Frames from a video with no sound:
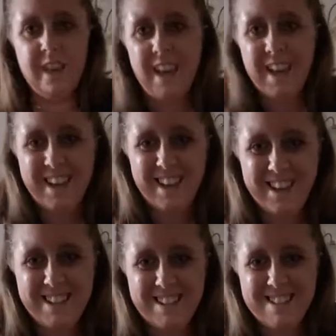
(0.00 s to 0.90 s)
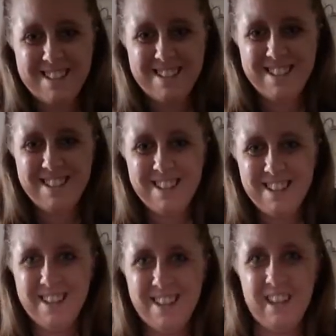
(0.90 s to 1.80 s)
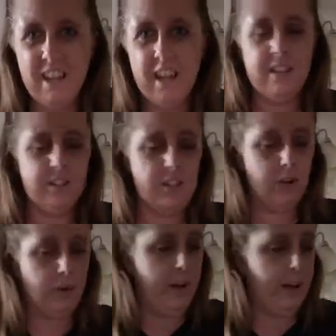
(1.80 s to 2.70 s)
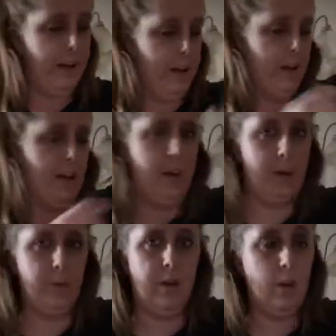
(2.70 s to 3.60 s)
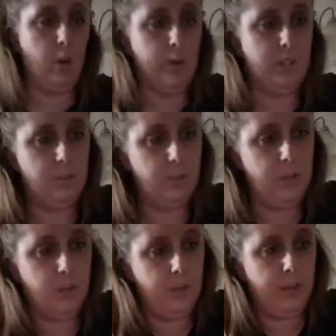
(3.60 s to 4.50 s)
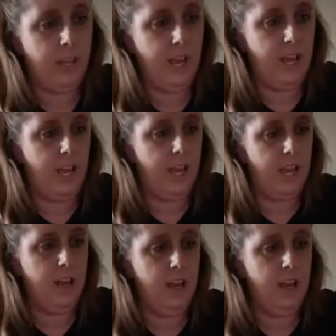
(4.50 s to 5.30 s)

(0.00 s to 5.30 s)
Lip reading: Hey guys, so I am going to be doing a